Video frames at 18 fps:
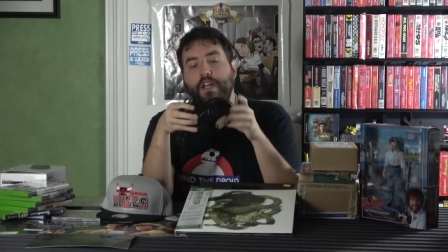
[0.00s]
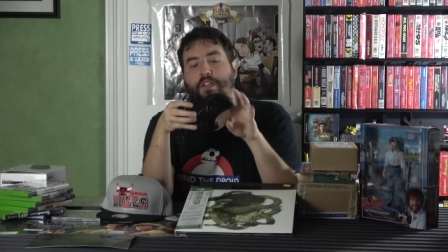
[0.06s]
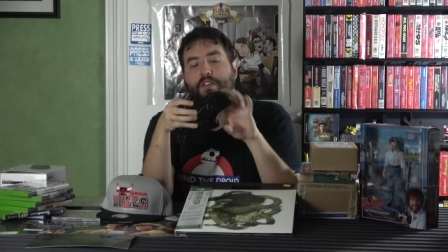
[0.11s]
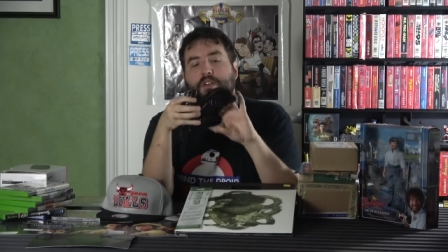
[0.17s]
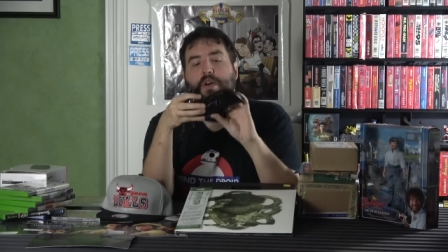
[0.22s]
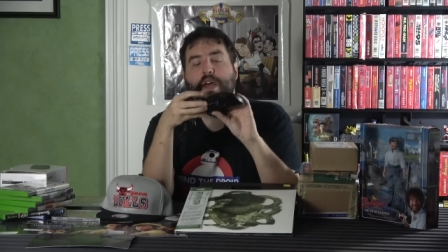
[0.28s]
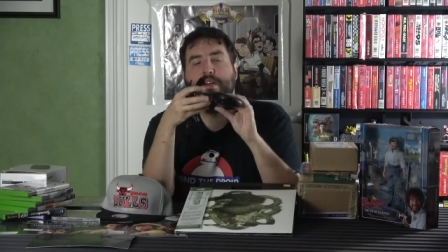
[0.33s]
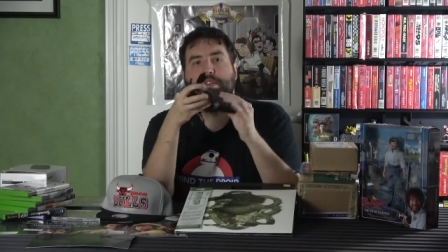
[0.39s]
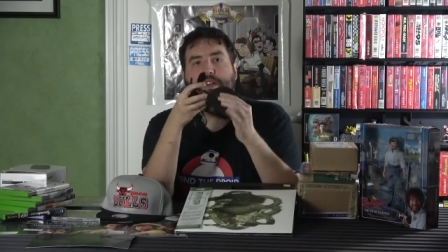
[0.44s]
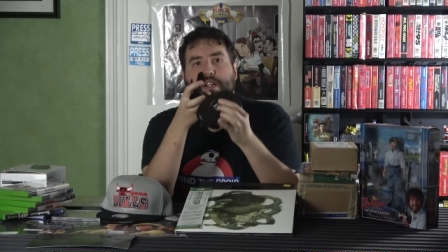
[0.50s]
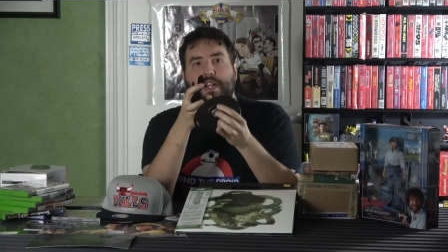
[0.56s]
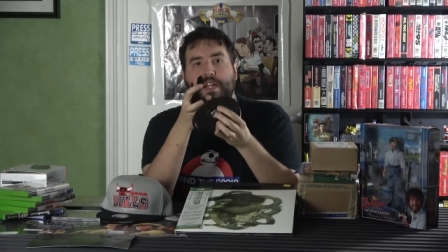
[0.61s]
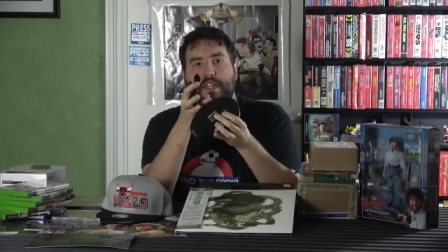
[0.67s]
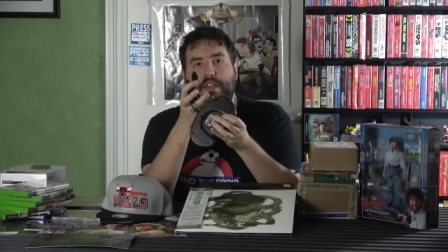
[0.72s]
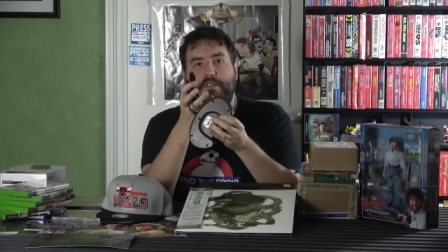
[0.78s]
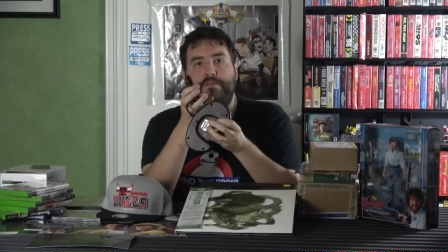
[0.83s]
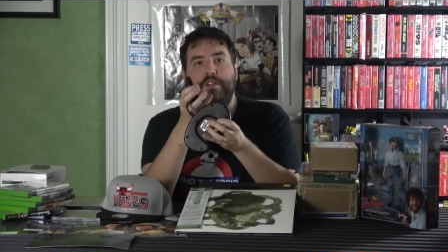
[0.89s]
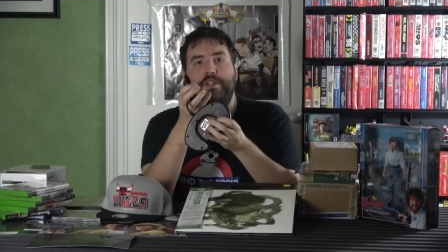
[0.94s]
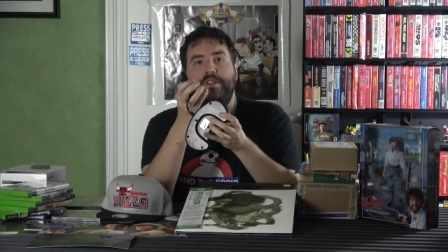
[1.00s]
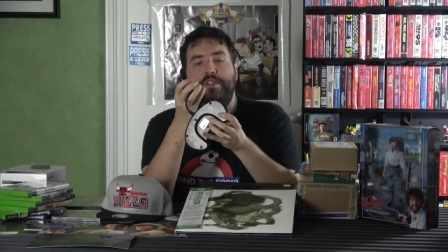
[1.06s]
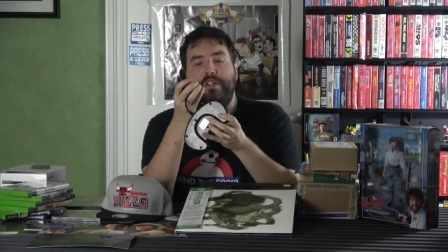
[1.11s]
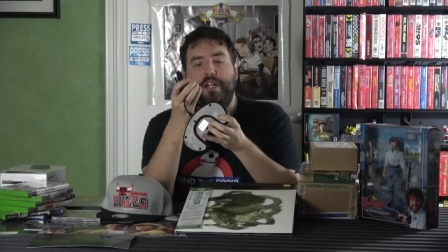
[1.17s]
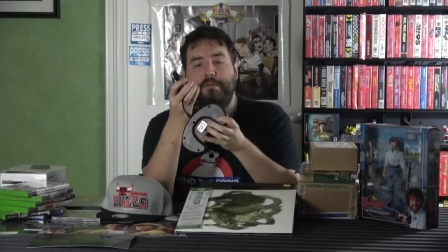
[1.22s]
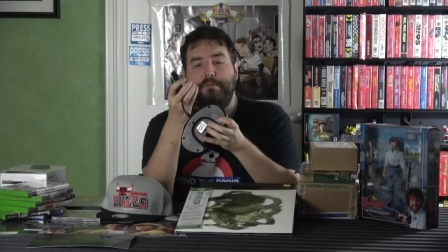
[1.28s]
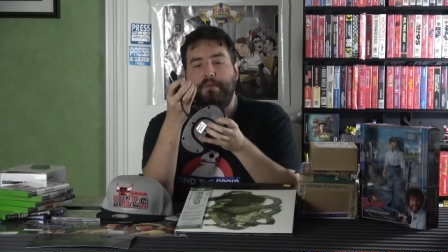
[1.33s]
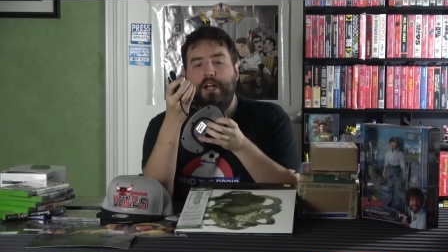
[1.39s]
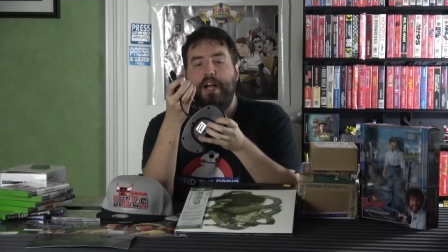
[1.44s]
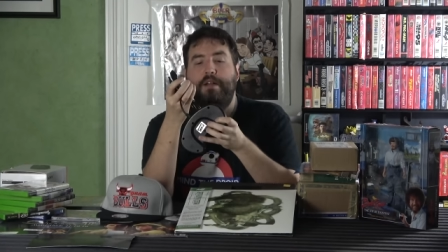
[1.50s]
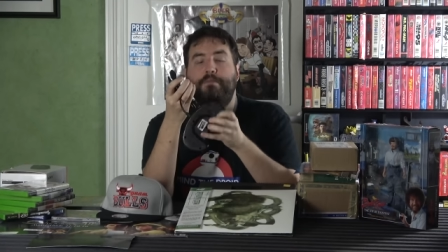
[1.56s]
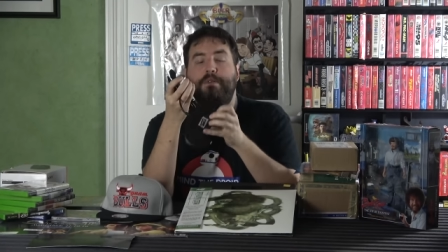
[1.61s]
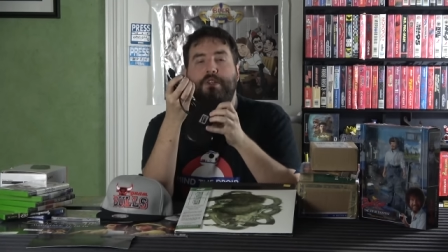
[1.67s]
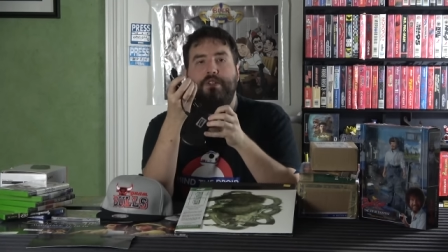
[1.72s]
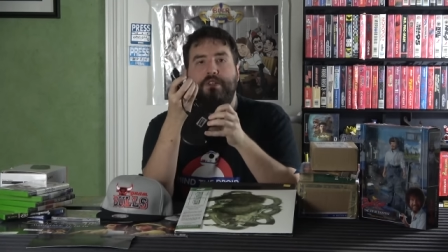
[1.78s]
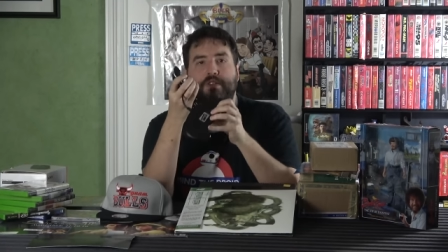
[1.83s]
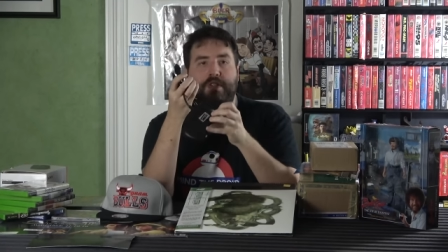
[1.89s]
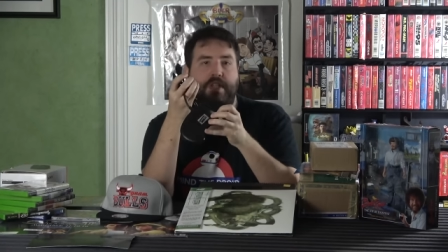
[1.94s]
So having like the official like
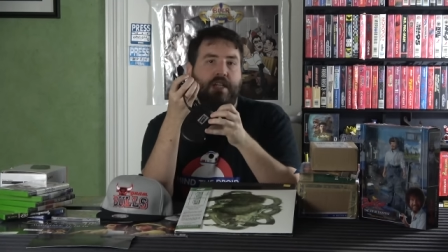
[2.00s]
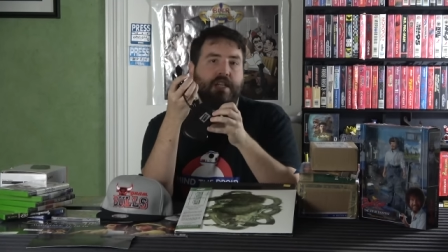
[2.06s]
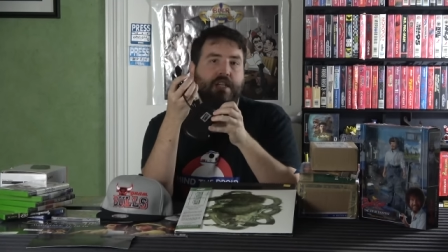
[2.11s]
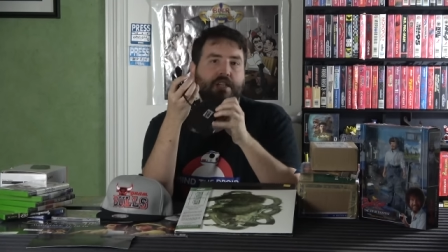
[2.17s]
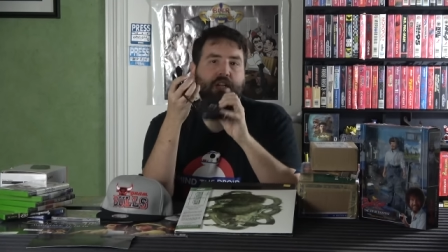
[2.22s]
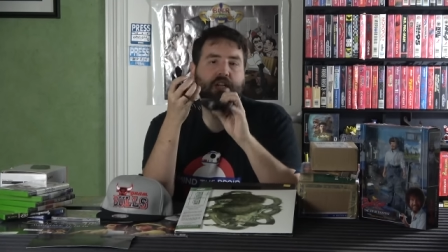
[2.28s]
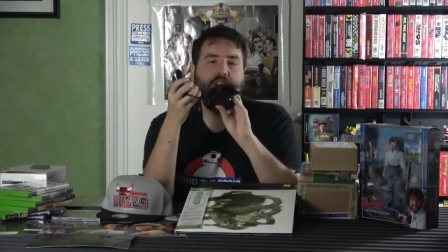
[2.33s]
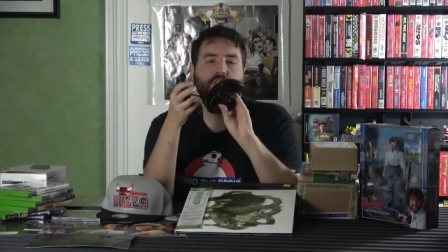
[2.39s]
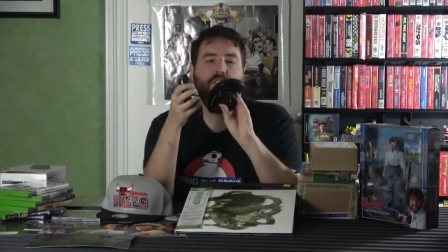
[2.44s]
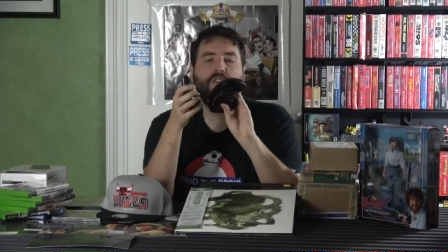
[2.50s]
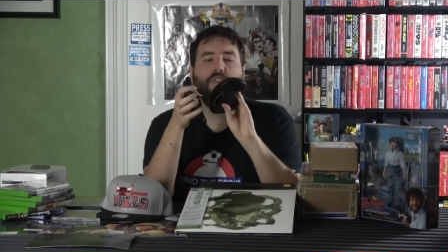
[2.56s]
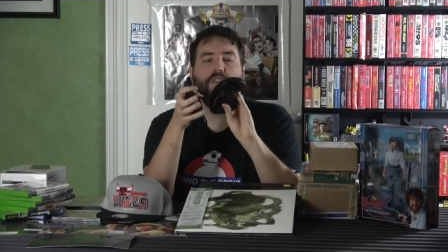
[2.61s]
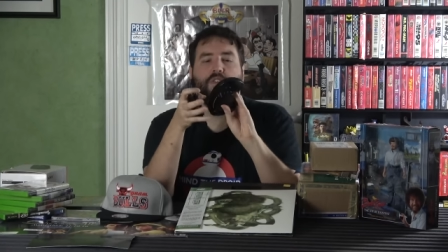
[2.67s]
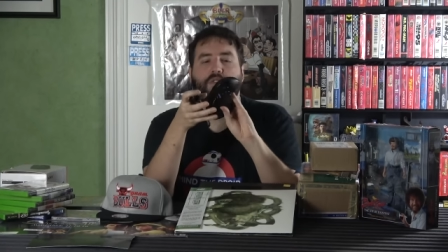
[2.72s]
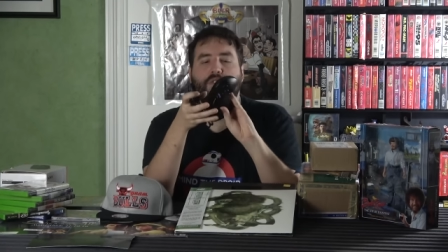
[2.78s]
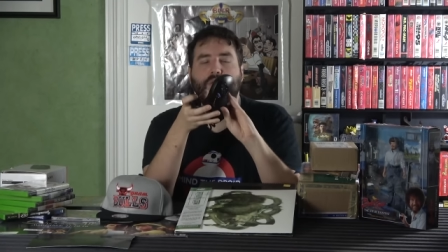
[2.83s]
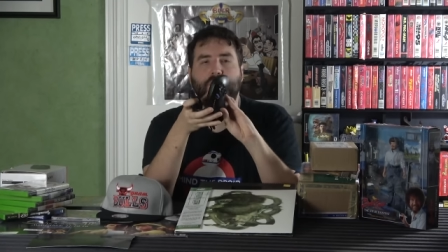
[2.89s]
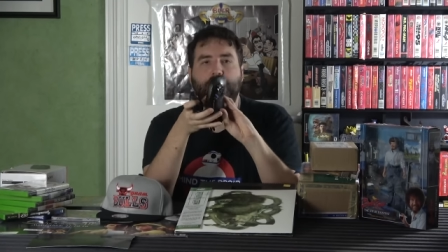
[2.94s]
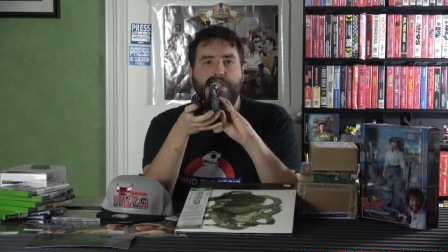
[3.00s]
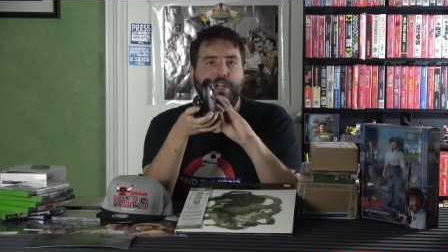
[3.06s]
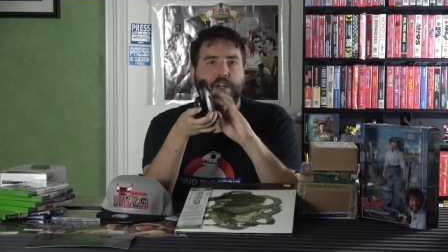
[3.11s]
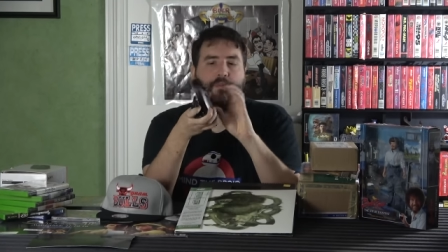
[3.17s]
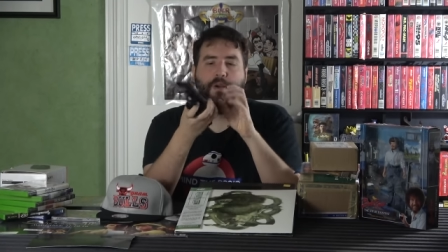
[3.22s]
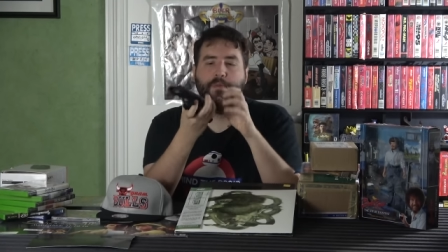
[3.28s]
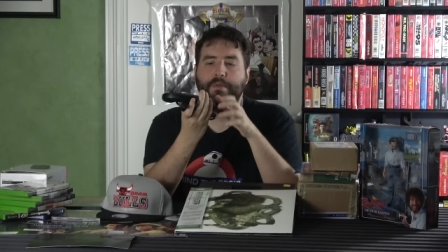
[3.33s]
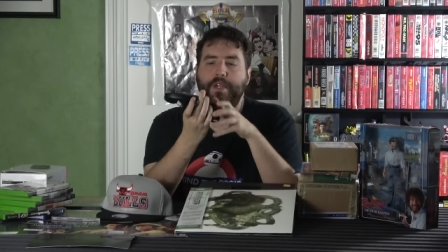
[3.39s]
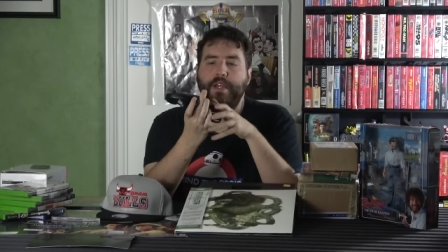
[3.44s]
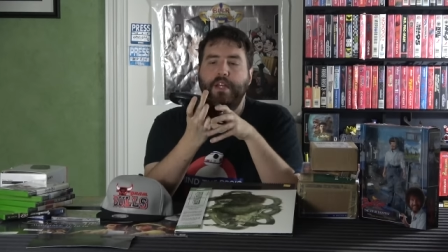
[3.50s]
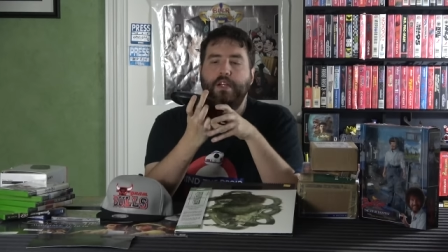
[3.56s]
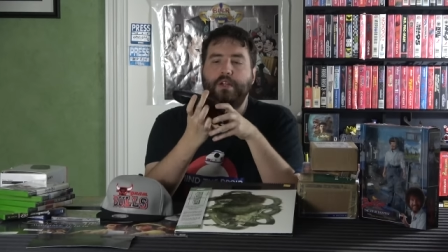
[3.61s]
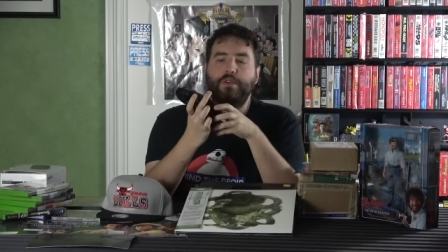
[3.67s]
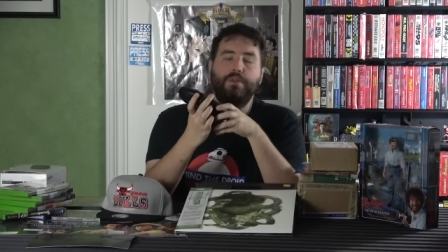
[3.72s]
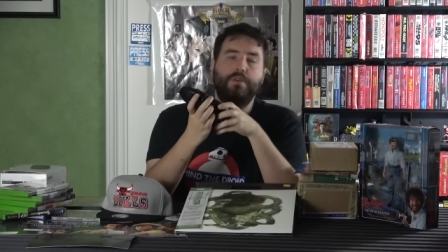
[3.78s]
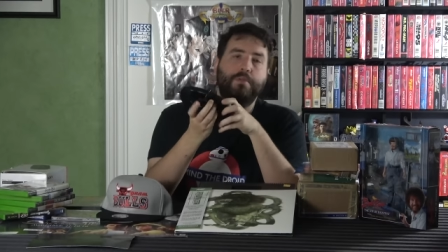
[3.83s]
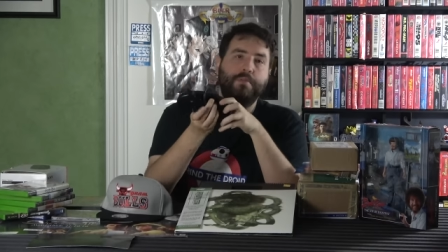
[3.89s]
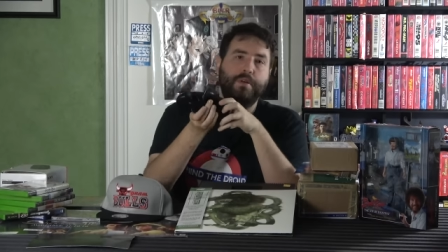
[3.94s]
Blockbuster Sega Genesis controller in there might be kind of
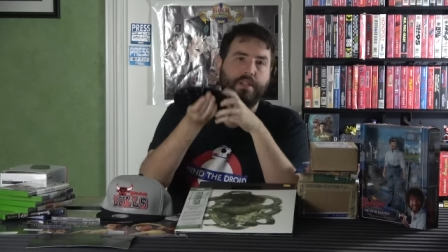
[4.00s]
cool,